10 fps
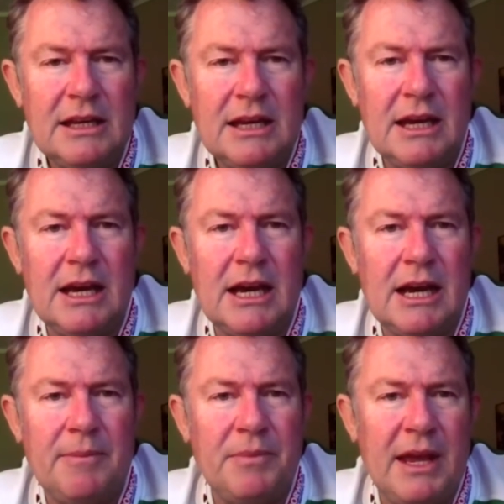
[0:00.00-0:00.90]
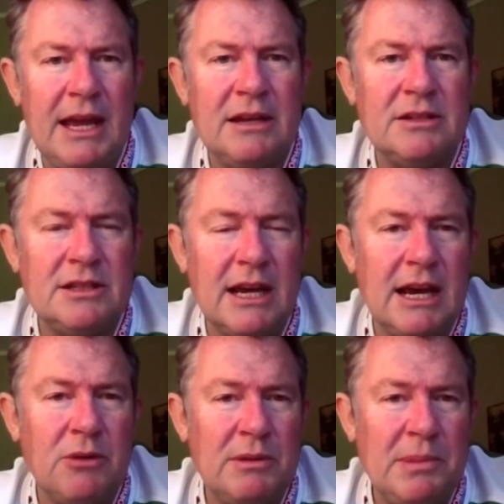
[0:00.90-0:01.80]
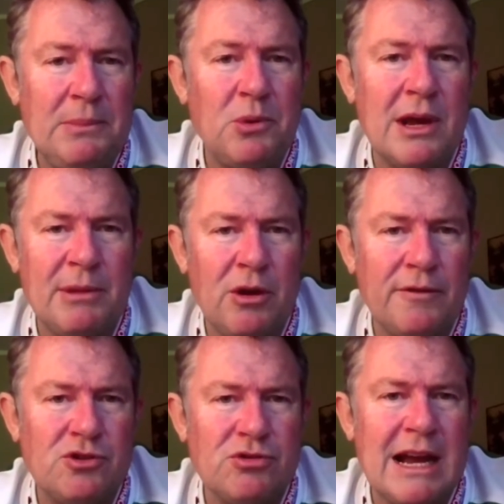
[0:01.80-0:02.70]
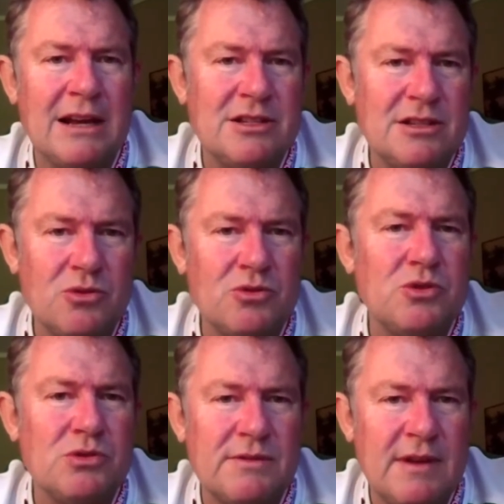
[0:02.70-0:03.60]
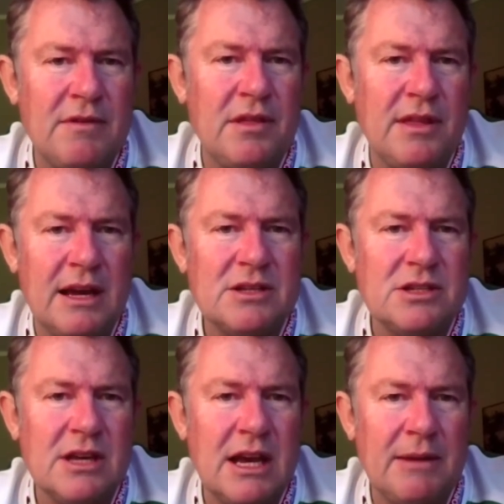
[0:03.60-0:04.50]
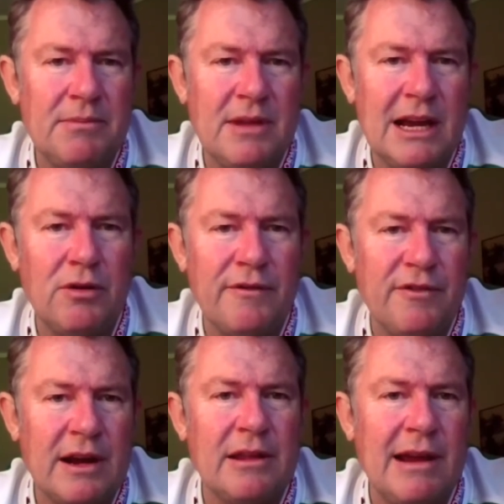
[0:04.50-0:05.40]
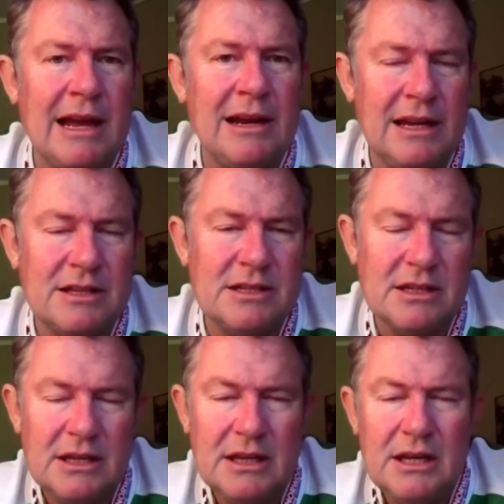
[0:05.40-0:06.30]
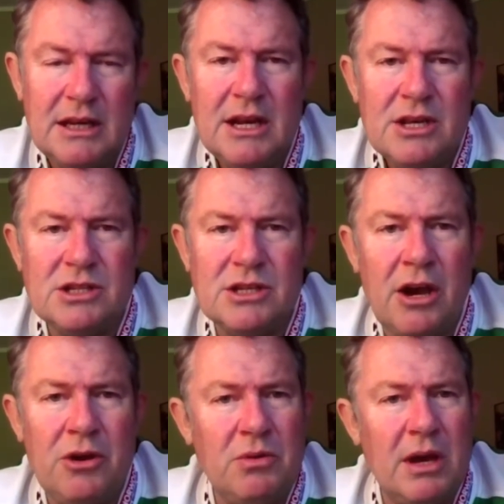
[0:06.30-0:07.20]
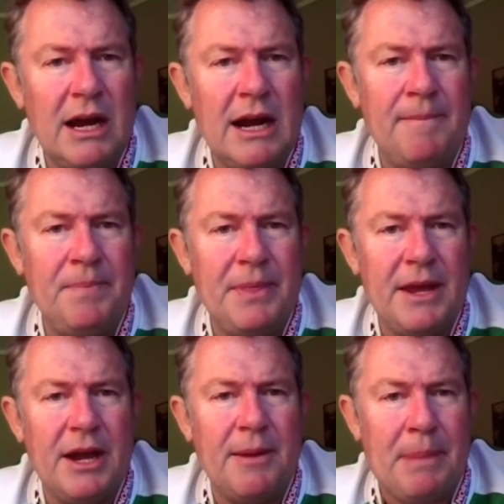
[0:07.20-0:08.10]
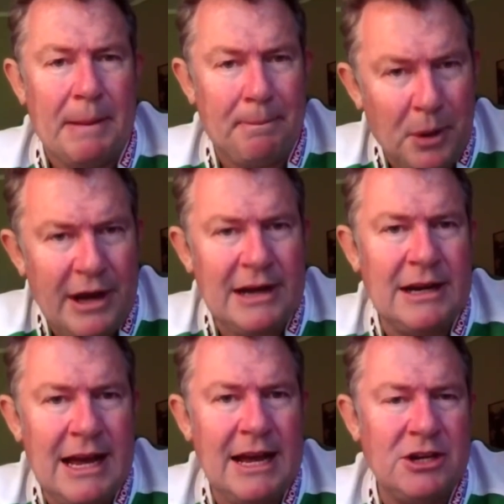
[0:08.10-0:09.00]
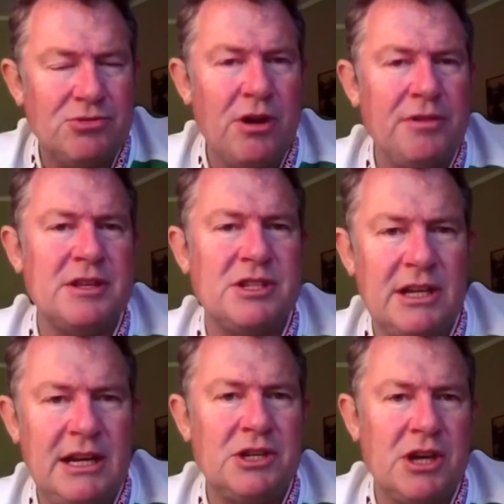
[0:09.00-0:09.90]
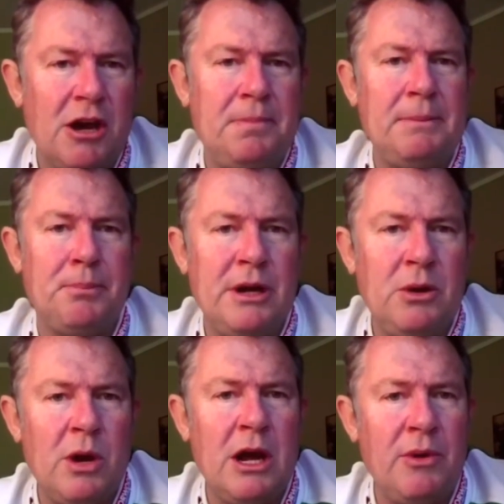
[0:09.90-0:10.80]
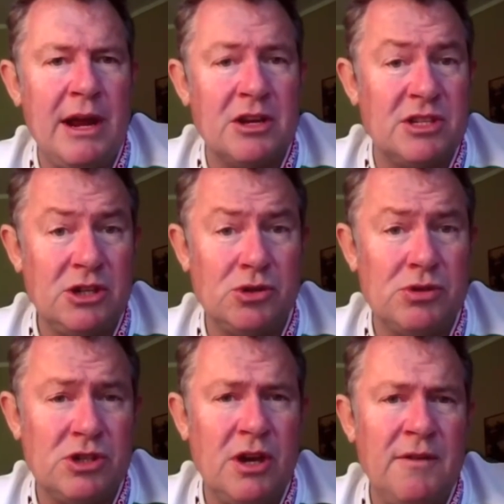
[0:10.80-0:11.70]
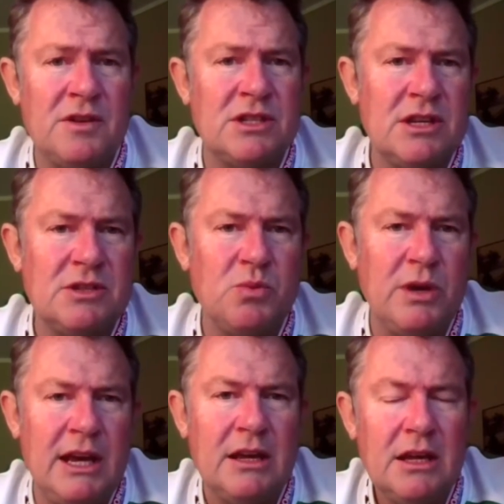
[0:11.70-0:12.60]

And when people coming off drugs and all sorts of other things, they look for other outlets. So, but by and large, Rob, the city's coping pretty well. Our central services, we're